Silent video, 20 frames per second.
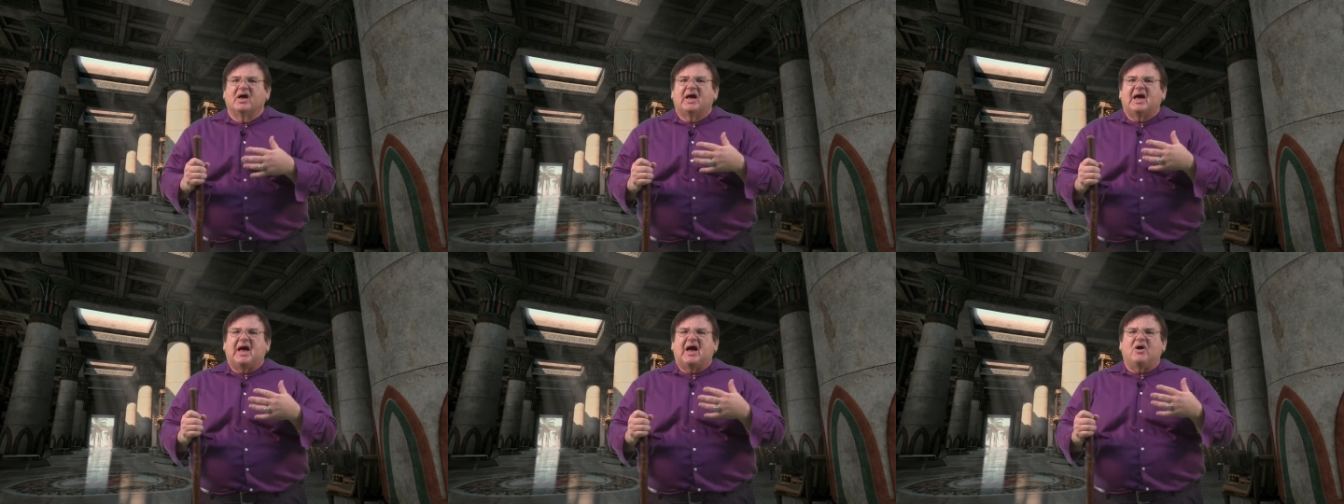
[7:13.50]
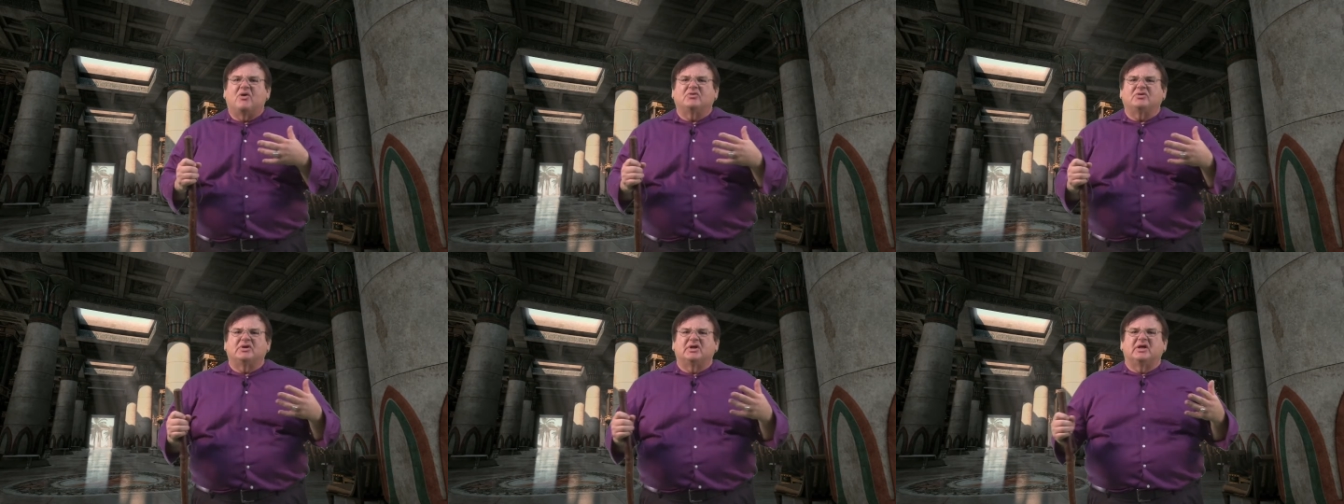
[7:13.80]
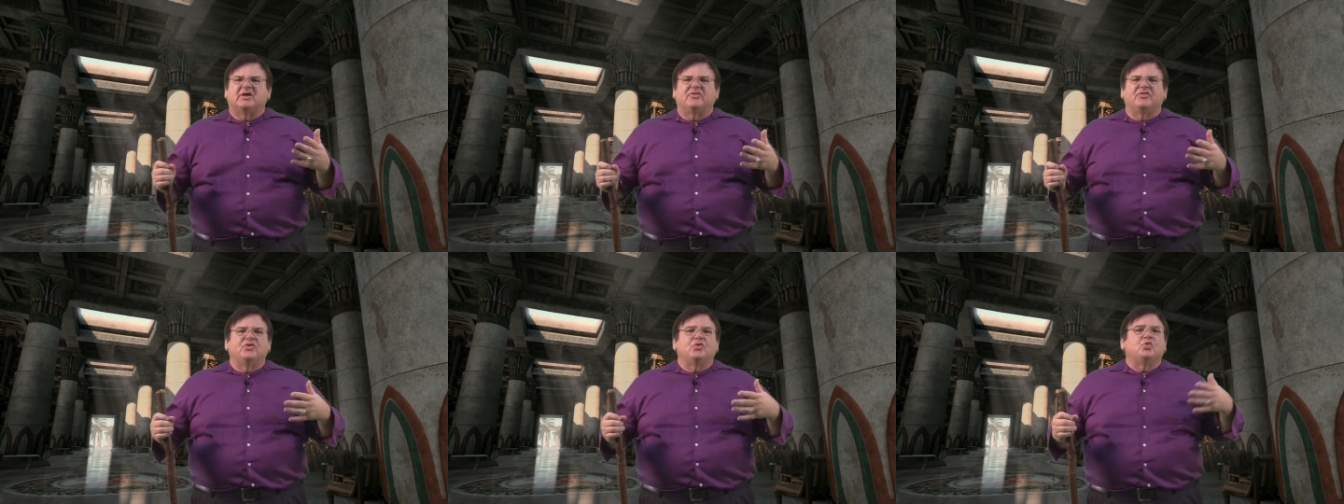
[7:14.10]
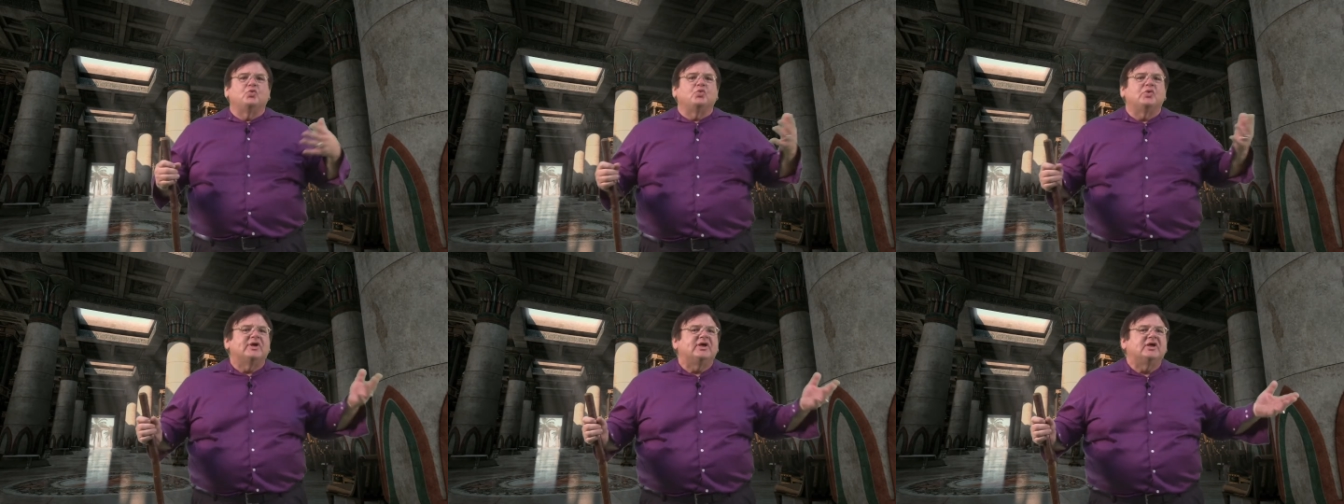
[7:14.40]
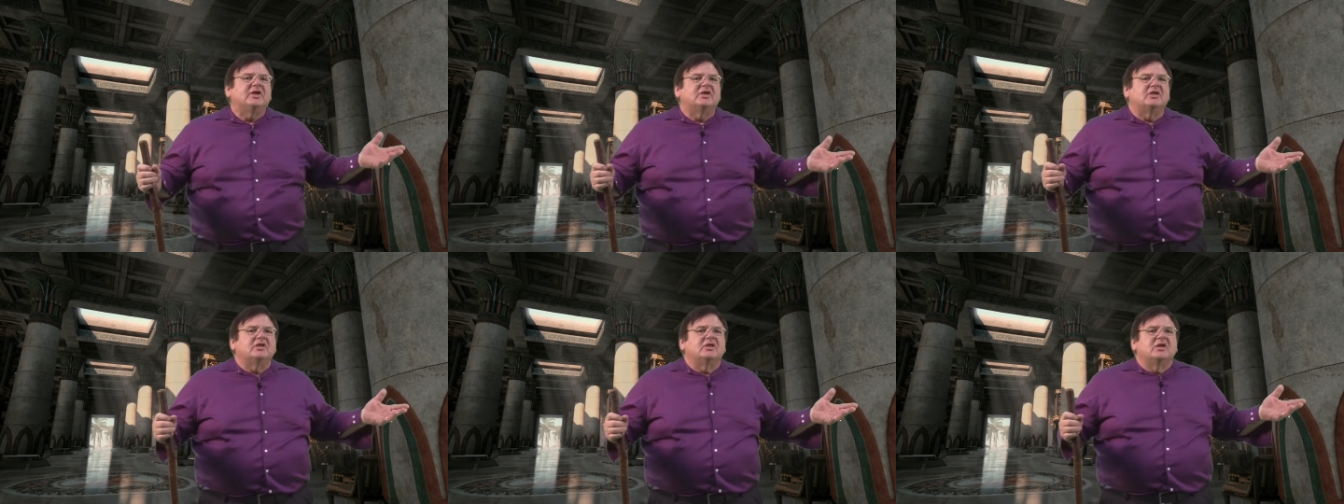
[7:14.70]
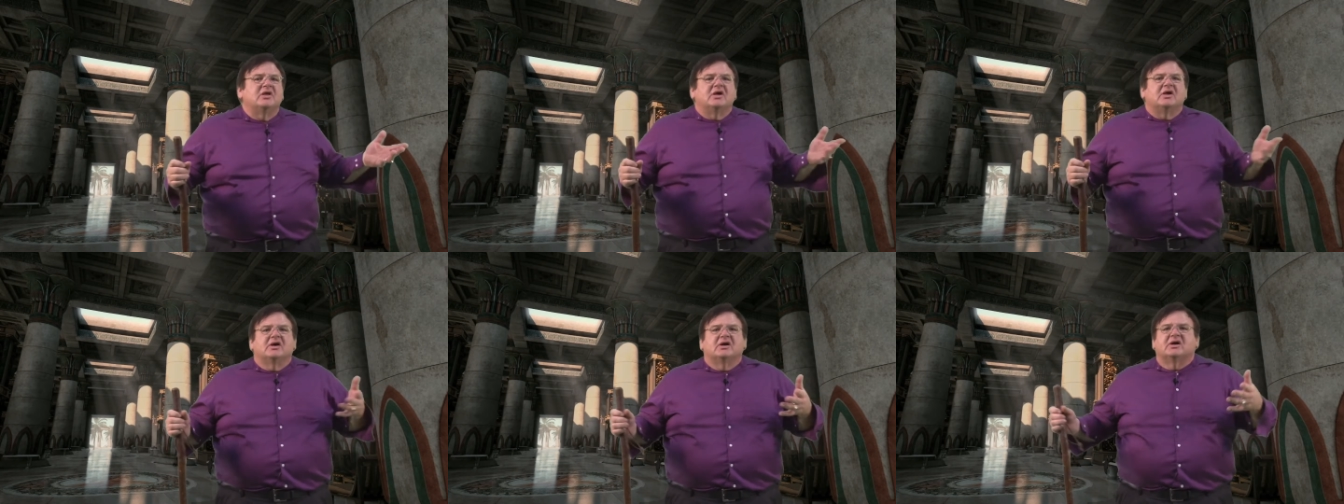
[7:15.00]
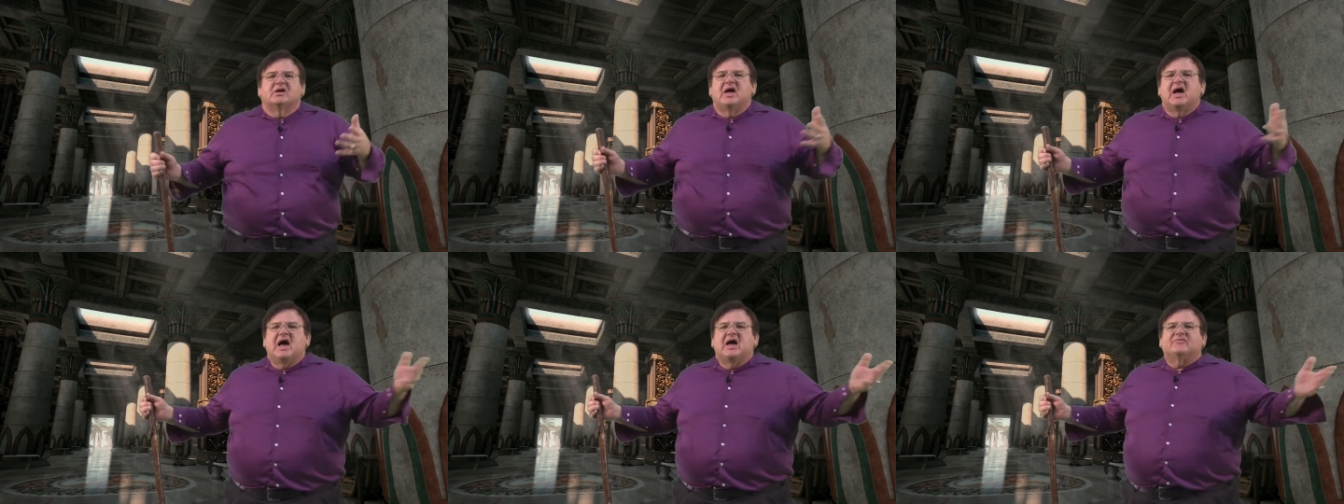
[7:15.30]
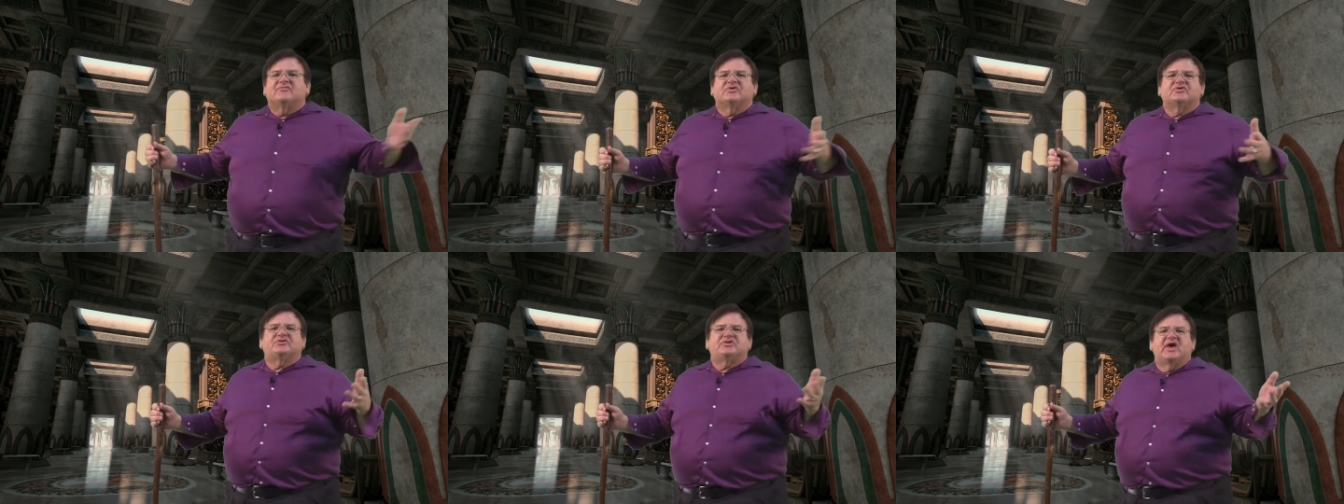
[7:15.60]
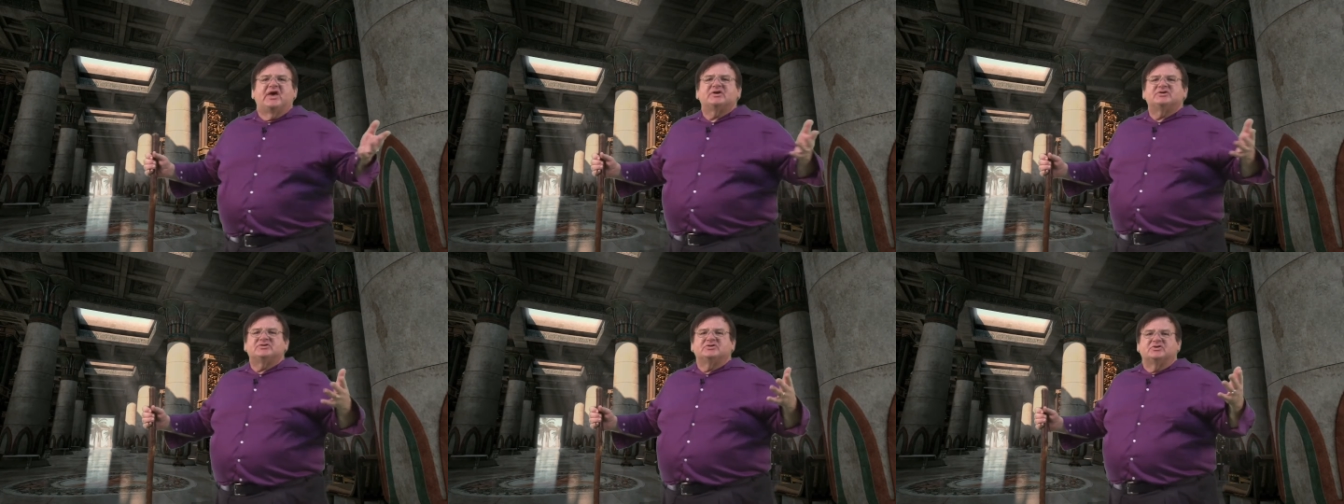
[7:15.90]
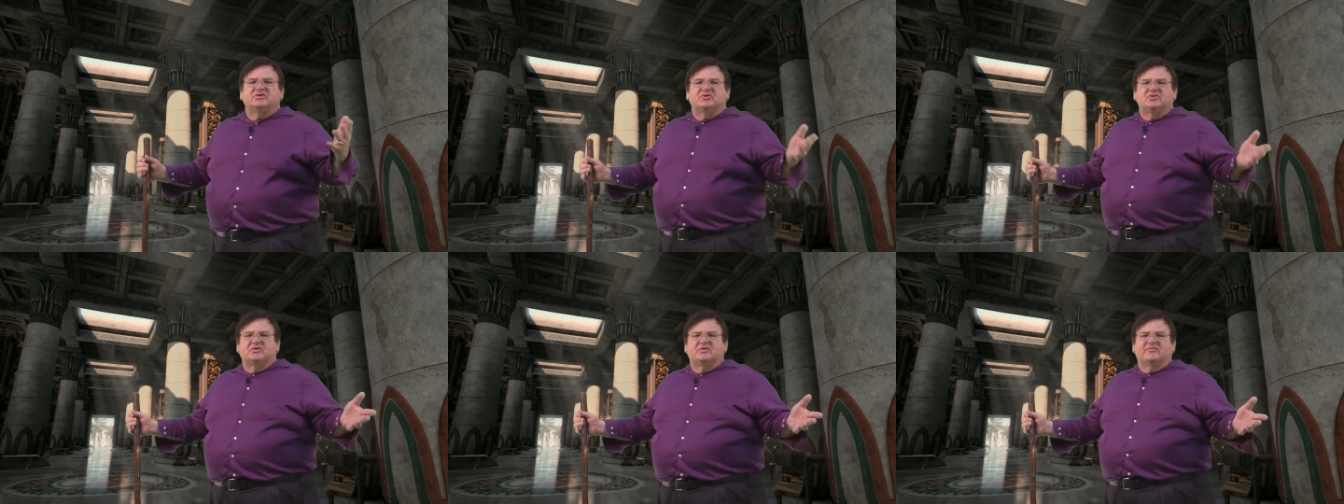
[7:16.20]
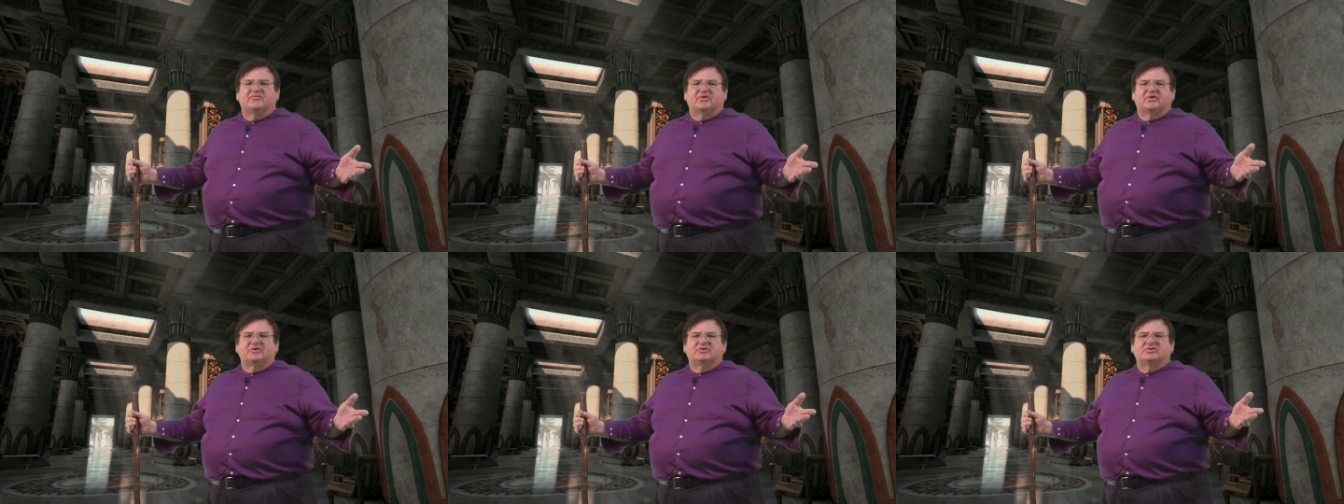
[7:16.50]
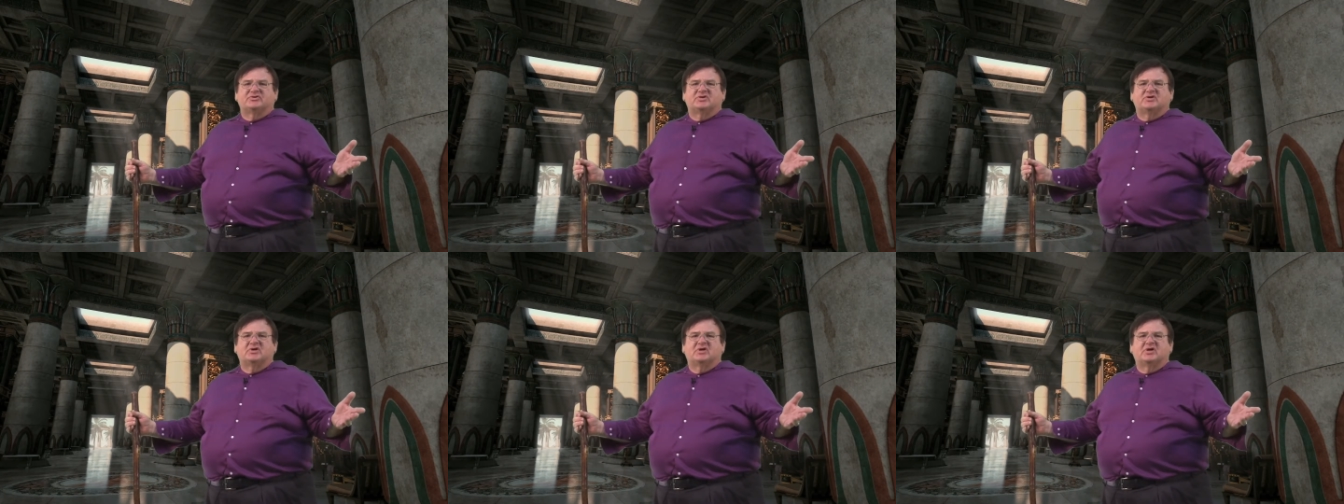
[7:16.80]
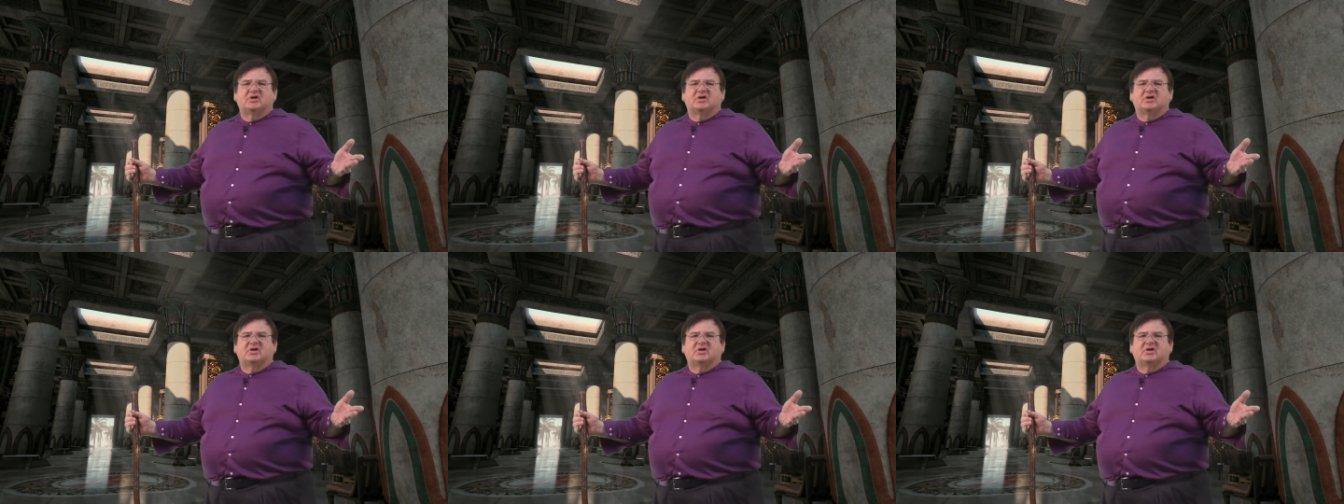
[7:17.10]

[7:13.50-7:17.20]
out in the real conversational universe,